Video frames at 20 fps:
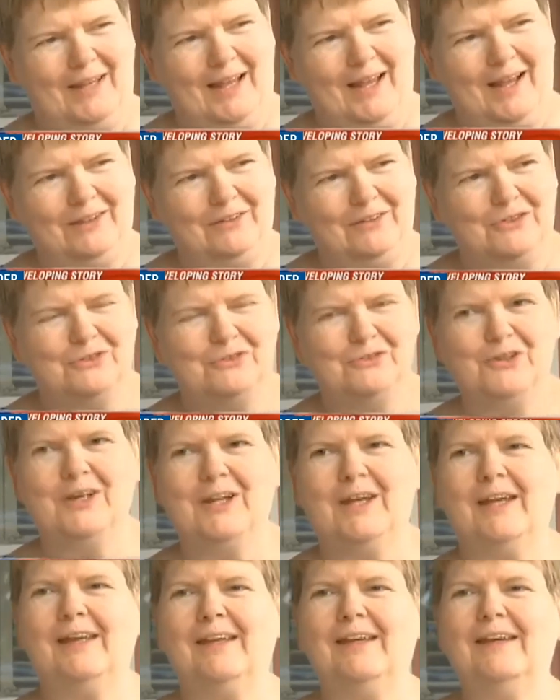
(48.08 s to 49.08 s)
behind a
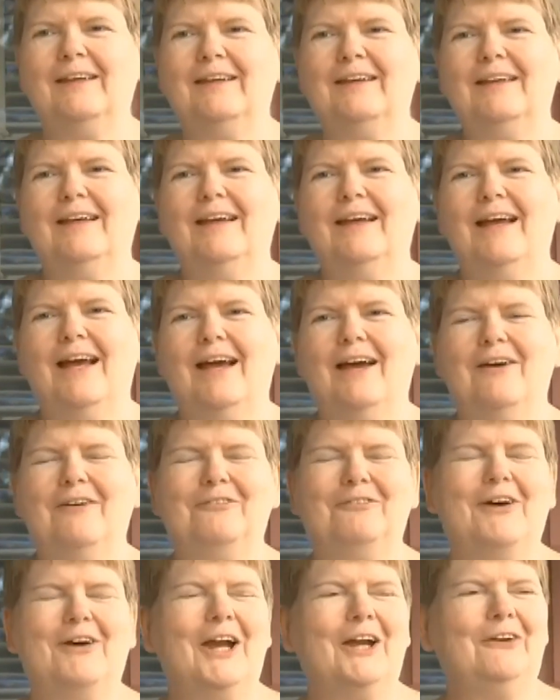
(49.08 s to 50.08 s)
tree,
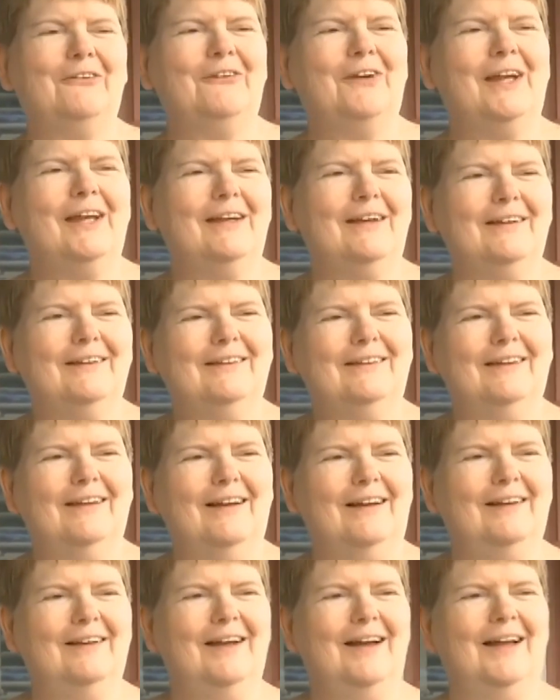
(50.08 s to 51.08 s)
firing
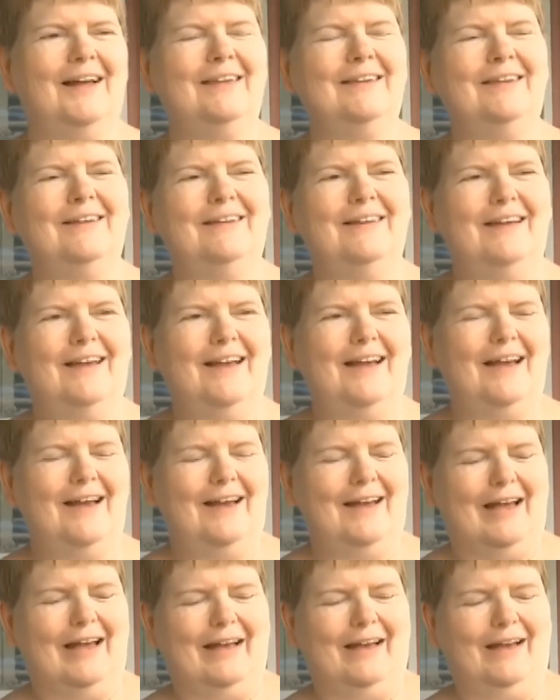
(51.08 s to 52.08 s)
a gun.
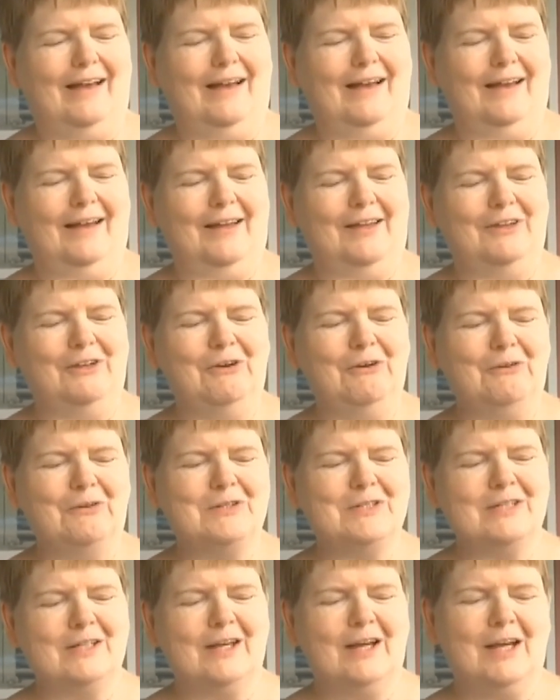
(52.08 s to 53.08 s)
I knew
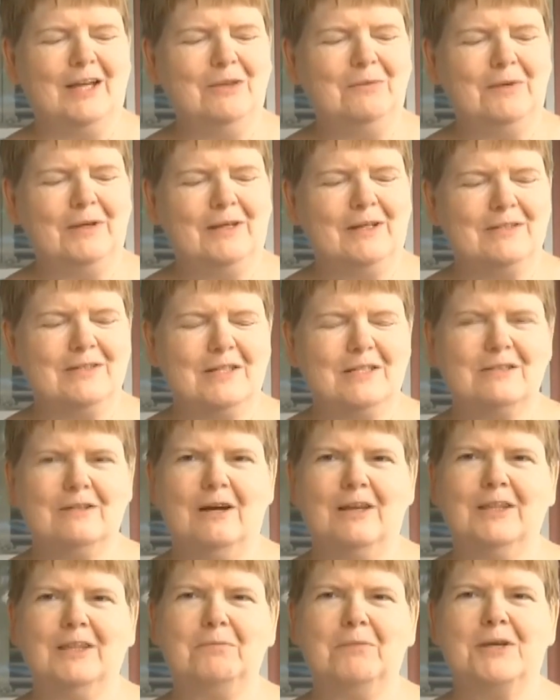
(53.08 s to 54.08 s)
it was the gun because I
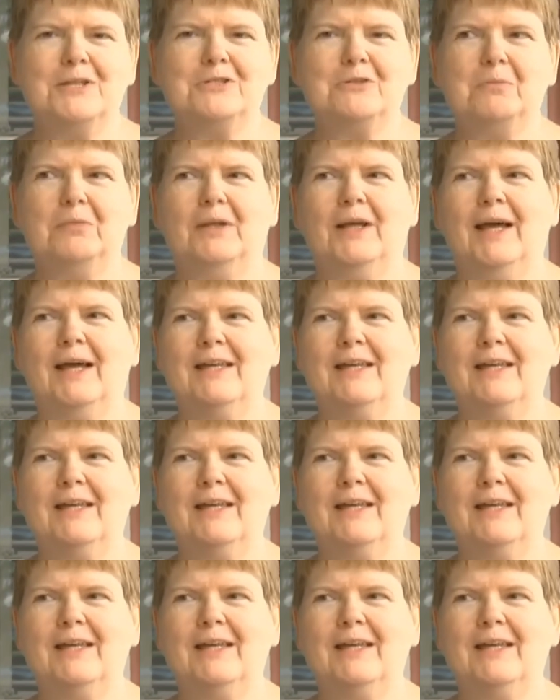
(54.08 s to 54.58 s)
saw the muzzle